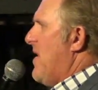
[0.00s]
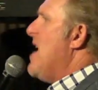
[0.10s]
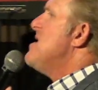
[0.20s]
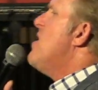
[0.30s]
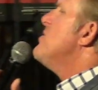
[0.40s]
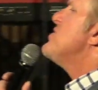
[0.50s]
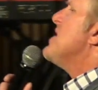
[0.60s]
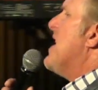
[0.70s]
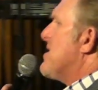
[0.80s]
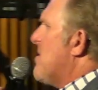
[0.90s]
I know she
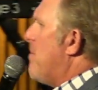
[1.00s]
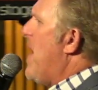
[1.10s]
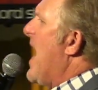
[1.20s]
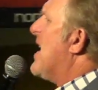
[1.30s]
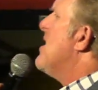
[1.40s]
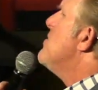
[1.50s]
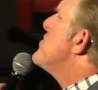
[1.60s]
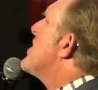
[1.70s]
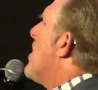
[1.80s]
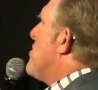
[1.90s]
has my back. I know
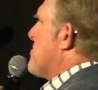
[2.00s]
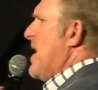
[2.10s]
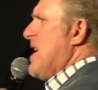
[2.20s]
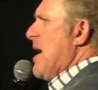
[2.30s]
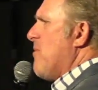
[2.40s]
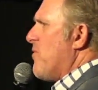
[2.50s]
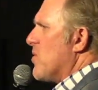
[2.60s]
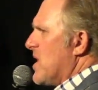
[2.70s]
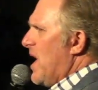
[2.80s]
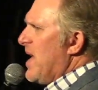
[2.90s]
she calls my name before
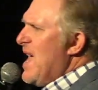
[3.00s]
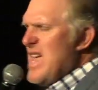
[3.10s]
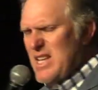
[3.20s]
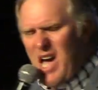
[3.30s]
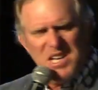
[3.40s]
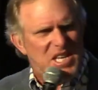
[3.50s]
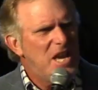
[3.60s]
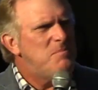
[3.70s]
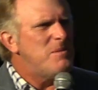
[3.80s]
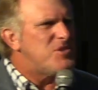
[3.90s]
God. God,
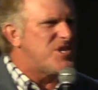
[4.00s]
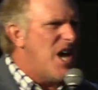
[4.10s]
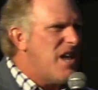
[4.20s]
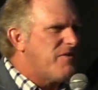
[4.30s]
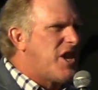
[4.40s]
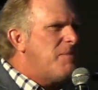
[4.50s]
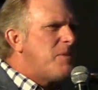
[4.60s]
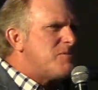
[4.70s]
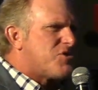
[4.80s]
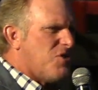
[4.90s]
keep him safe, keep
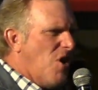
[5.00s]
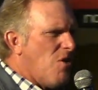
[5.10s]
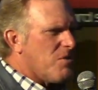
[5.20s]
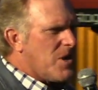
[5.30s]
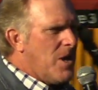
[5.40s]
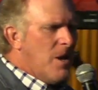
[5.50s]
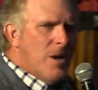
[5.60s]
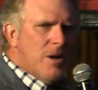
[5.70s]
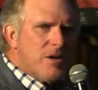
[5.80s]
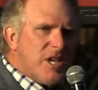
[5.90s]
him strong,
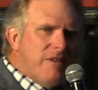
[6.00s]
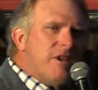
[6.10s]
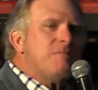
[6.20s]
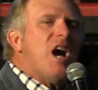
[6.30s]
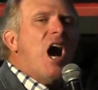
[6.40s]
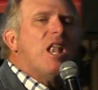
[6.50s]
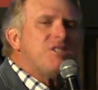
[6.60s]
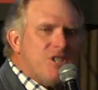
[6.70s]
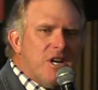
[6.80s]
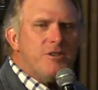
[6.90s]
give him
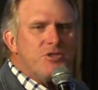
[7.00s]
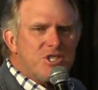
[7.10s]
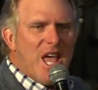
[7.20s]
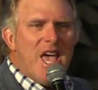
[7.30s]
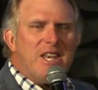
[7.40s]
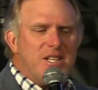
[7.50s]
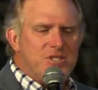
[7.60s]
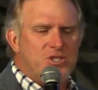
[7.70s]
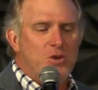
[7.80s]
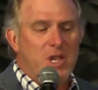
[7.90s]
knowledge and understanding
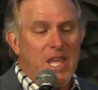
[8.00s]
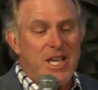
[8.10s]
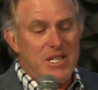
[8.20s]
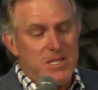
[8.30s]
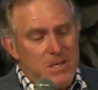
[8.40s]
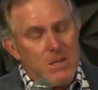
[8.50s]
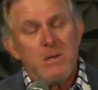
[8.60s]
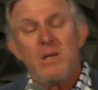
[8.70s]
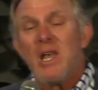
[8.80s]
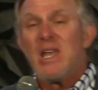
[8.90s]
so that he can
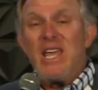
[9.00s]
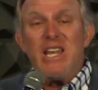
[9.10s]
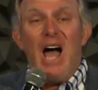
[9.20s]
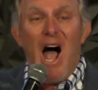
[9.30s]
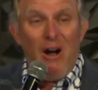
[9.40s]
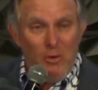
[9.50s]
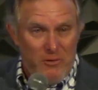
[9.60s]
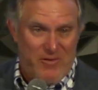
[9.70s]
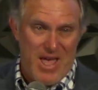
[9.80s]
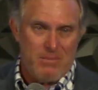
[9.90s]
lead our
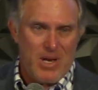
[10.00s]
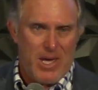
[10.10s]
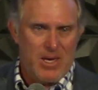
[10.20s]
family.